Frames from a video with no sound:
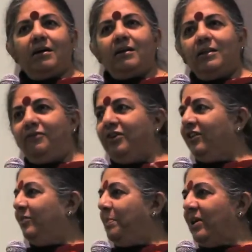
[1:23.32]
The
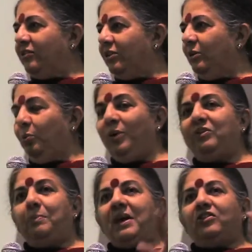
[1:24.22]
first puzzle, we
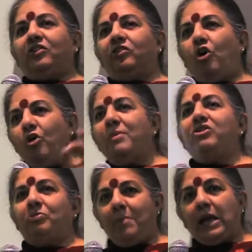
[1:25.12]
spent so
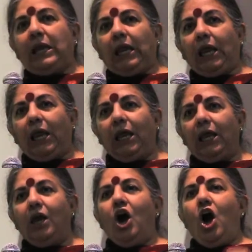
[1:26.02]
much money
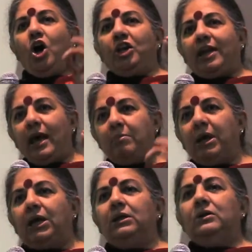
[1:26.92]
on
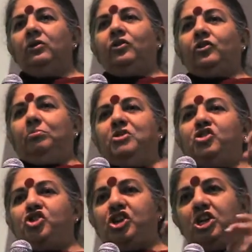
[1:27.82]
chemicals,
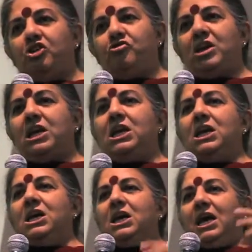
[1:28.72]

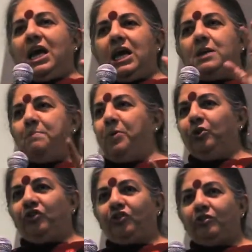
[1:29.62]
machinery,
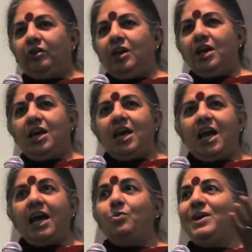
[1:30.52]
inputs,
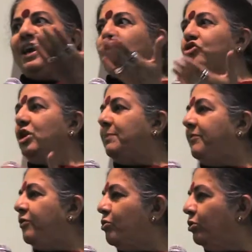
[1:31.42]
and we get cheap
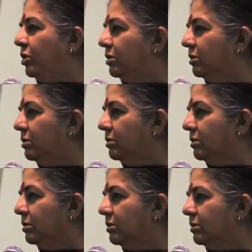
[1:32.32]
food.
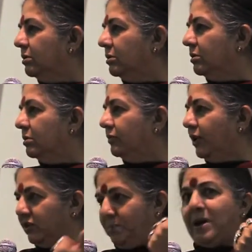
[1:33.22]

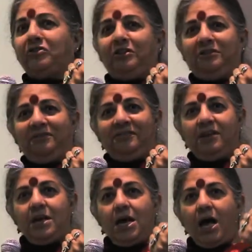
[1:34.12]
First puzzle.
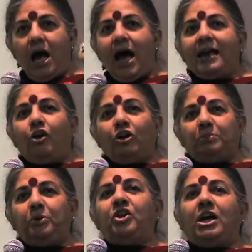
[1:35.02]
High cost
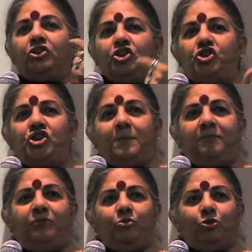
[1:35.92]
production, cheap
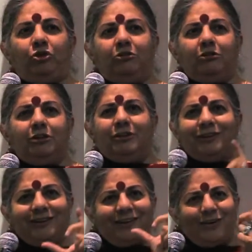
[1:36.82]
food.
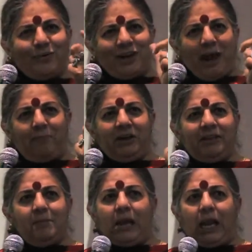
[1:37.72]
What happened in
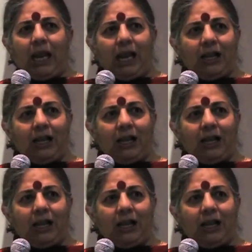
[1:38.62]
the middle?